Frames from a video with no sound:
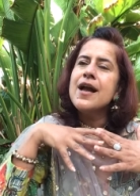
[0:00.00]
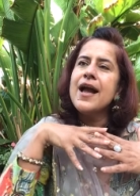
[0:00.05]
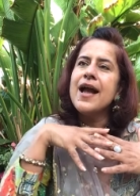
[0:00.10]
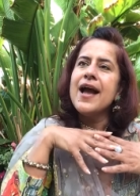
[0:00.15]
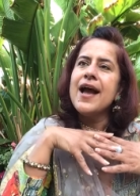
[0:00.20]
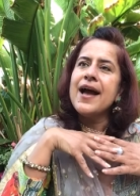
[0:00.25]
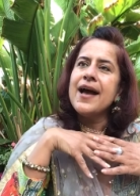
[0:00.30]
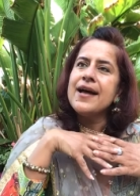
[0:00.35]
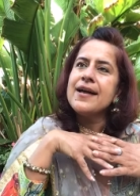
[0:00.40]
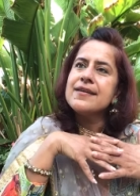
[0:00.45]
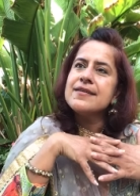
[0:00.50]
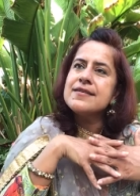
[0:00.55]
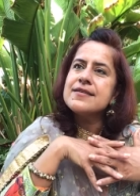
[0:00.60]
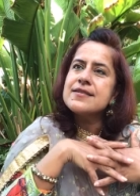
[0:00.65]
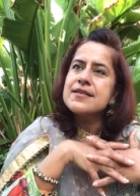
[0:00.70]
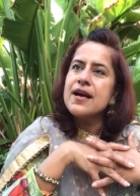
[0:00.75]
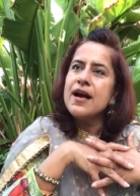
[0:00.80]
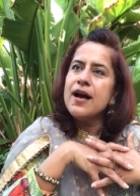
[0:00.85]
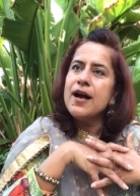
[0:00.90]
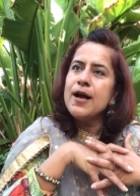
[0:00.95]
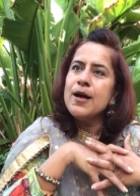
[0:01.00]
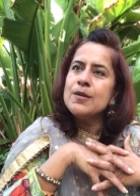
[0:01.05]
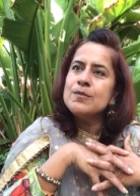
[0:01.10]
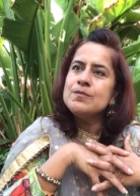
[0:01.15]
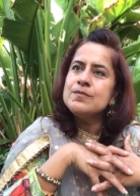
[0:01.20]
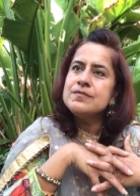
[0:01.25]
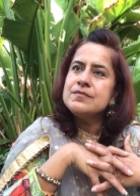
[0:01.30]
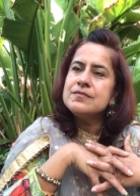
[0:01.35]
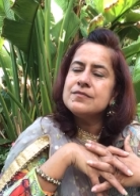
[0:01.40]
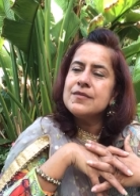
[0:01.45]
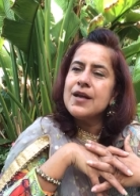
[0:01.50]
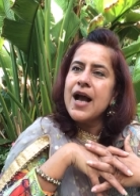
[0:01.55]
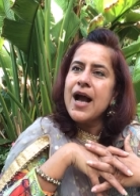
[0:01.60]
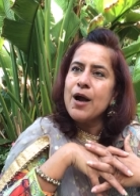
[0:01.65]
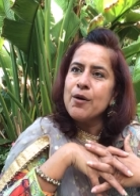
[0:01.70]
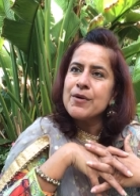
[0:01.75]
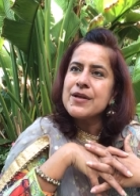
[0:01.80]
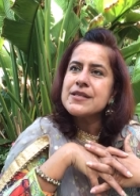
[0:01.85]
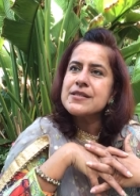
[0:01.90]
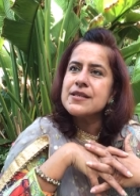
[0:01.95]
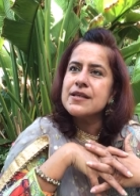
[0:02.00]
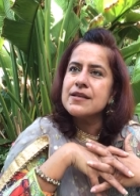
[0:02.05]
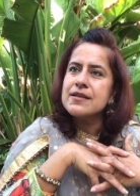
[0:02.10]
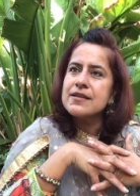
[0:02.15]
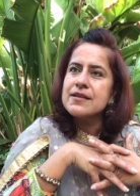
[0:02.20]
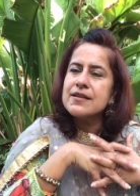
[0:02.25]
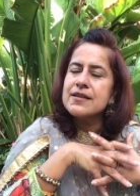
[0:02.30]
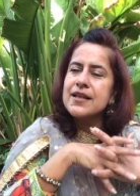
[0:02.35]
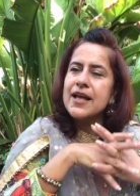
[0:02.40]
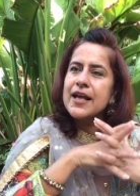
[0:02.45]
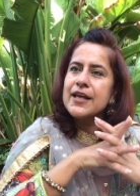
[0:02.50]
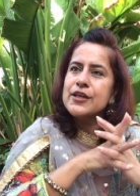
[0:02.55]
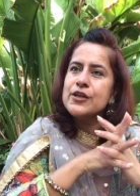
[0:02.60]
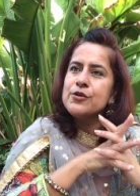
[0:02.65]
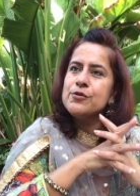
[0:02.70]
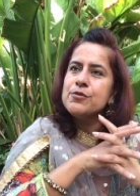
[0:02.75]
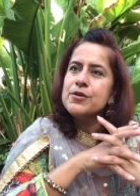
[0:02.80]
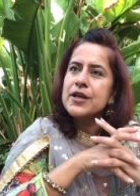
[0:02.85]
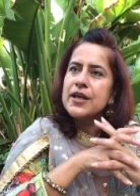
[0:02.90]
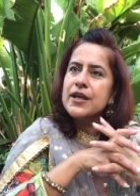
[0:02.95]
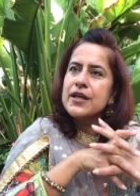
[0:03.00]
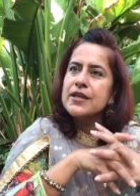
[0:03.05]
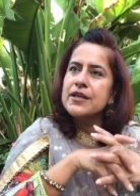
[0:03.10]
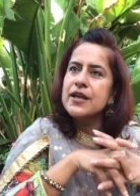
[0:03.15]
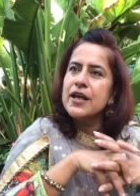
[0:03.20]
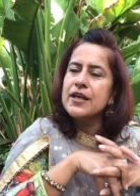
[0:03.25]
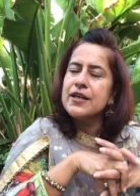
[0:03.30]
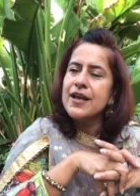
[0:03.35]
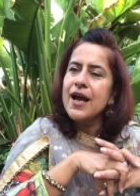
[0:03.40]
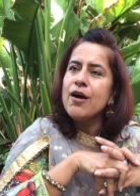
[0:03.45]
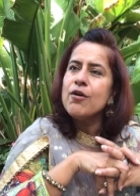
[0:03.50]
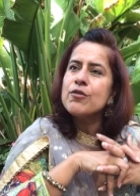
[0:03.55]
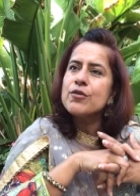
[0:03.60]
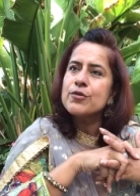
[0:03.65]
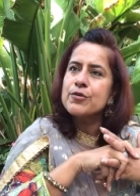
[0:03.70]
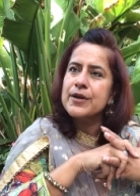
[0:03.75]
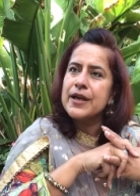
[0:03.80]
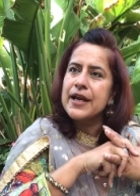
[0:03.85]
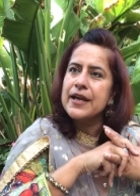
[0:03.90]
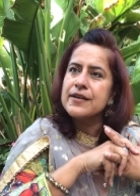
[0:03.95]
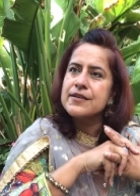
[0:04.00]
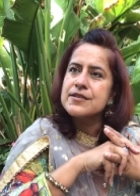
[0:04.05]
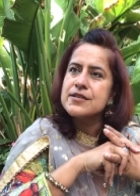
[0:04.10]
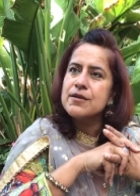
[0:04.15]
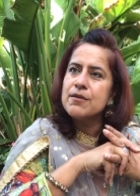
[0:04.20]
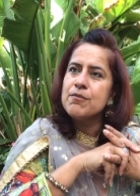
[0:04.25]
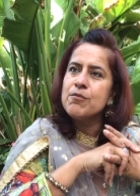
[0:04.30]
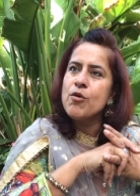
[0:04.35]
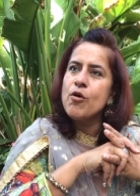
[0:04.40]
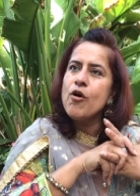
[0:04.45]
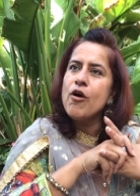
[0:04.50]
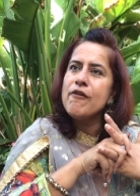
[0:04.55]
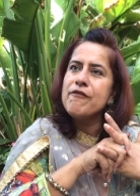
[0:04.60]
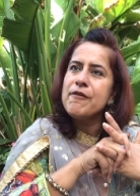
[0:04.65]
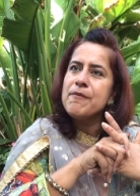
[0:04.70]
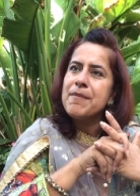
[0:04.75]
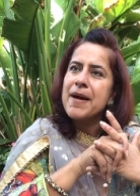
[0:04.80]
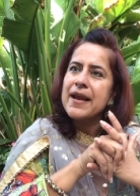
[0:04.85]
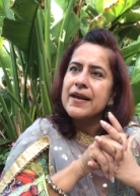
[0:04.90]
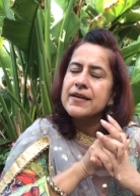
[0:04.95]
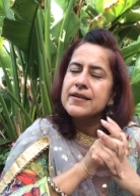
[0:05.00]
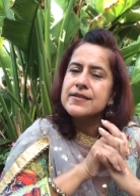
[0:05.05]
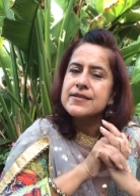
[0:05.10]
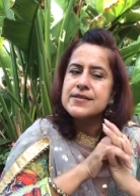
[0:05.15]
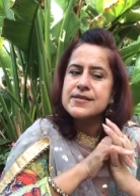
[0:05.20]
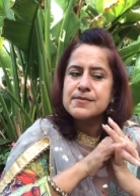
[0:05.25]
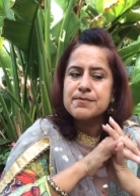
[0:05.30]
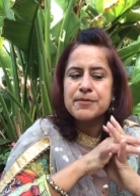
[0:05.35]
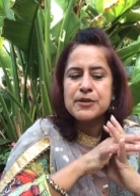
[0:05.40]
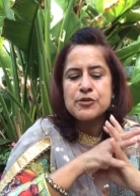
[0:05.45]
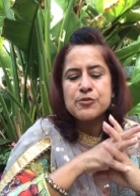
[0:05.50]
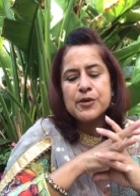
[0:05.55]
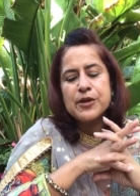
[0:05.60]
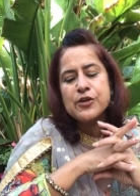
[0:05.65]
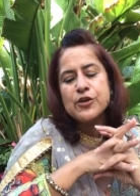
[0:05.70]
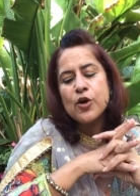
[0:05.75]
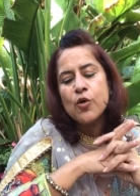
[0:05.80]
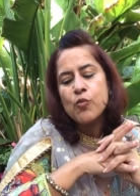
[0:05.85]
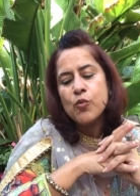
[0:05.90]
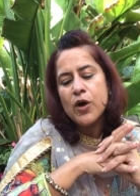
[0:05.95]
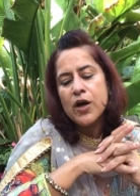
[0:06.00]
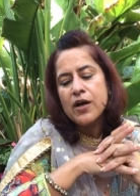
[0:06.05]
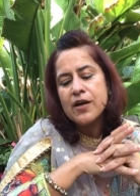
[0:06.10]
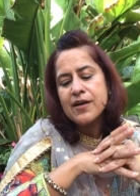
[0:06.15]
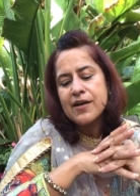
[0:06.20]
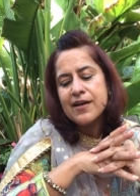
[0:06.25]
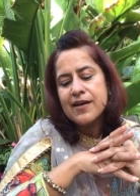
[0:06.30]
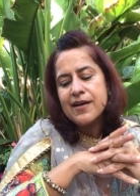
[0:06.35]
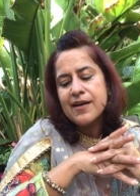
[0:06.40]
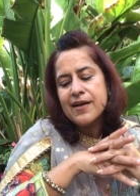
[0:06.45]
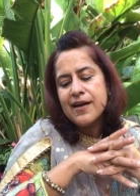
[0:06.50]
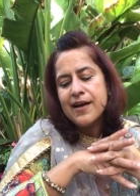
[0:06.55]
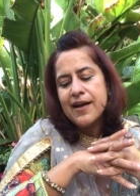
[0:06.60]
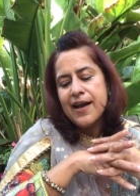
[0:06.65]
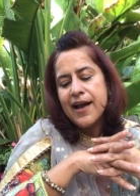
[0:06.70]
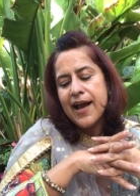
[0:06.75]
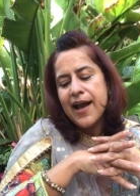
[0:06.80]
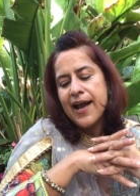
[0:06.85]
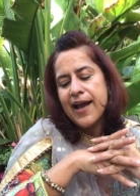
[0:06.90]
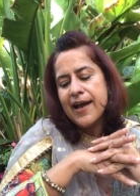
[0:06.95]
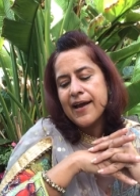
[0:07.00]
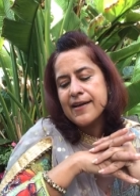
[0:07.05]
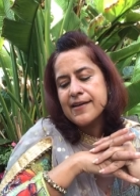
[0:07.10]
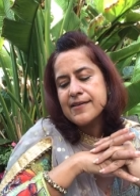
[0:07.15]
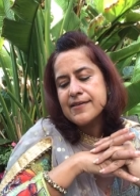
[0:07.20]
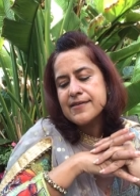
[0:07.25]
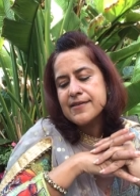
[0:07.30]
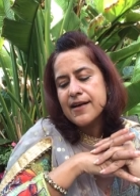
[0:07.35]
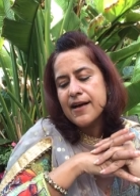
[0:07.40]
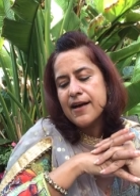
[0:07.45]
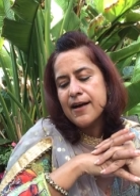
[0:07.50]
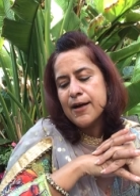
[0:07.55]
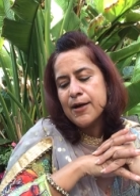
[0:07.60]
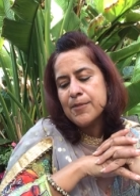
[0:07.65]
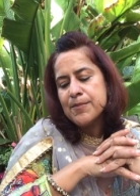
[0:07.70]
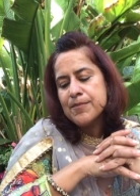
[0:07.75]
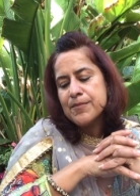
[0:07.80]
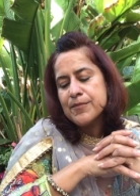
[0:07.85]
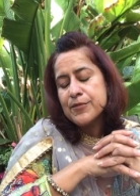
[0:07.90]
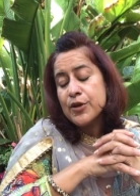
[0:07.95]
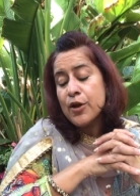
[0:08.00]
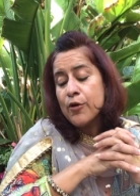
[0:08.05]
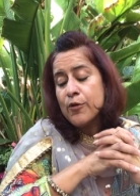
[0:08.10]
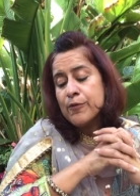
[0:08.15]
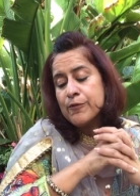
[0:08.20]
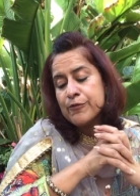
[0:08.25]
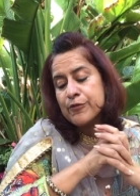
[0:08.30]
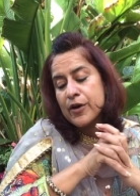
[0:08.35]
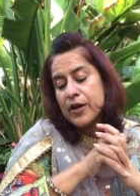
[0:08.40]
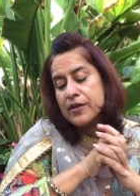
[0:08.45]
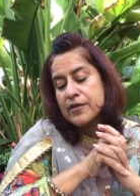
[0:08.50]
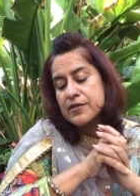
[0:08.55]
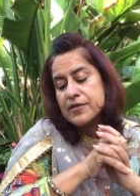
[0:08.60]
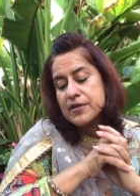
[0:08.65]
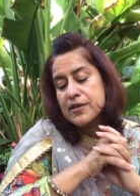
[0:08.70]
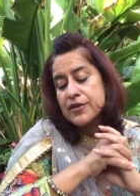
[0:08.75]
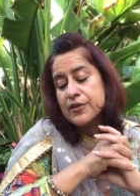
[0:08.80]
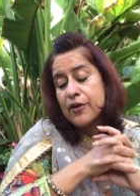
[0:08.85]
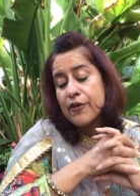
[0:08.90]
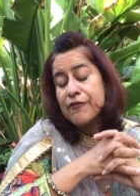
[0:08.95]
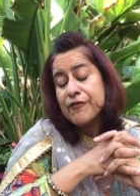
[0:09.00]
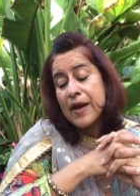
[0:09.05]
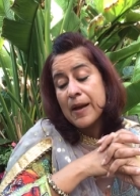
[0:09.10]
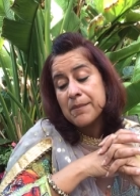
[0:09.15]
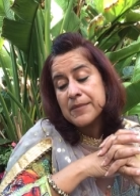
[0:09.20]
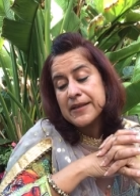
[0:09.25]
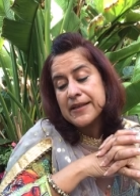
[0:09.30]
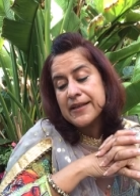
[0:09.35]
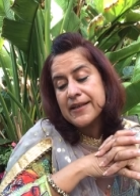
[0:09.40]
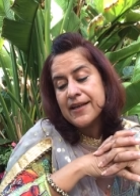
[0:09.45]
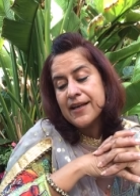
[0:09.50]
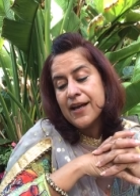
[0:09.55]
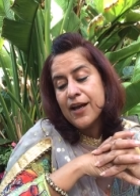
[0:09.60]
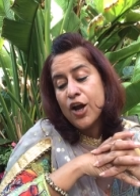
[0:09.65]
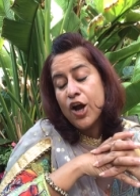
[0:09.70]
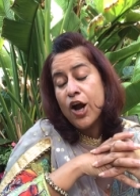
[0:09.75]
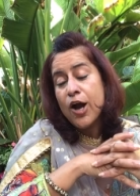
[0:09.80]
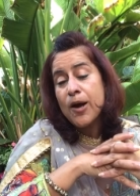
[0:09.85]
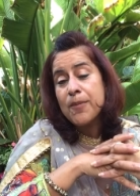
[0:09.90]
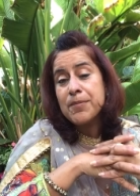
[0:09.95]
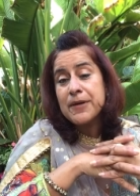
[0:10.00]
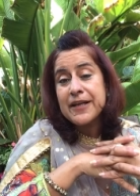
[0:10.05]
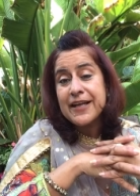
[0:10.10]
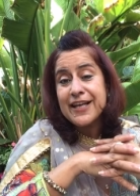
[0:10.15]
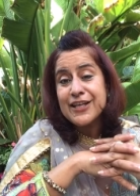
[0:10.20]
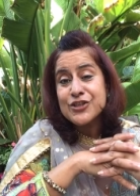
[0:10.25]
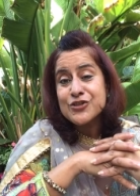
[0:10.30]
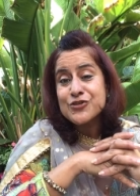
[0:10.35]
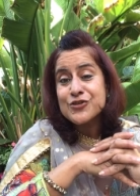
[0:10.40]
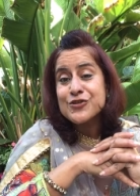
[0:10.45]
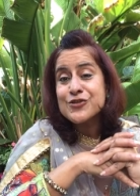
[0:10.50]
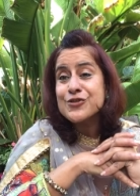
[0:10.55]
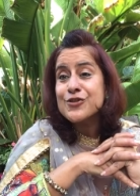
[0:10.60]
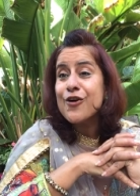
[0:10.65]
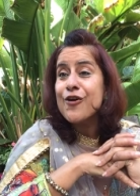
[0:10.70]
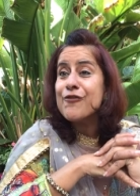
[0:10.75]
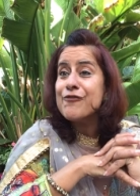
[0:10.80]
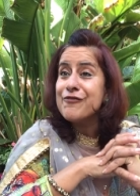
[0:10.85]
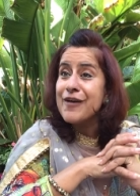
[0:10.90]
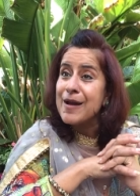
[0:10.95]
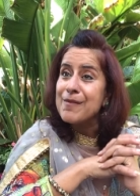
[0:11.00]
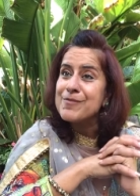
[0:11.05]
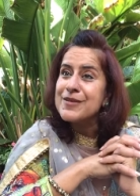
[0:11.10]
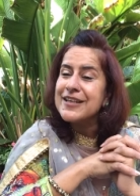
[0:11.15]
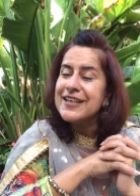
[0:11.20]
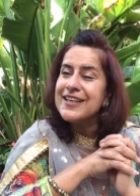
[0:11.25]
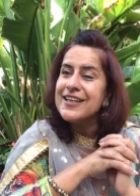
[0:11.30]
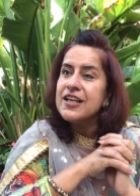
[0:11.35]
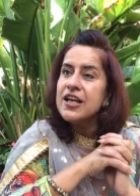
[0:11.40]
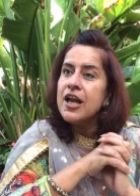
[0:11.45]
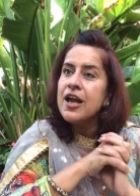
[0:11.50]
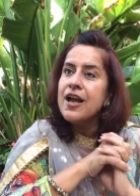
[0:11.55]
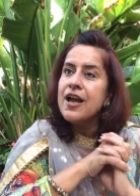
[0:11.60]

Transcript: And how is it that you can now create more of a balance between your work and your home front, your family obligations or family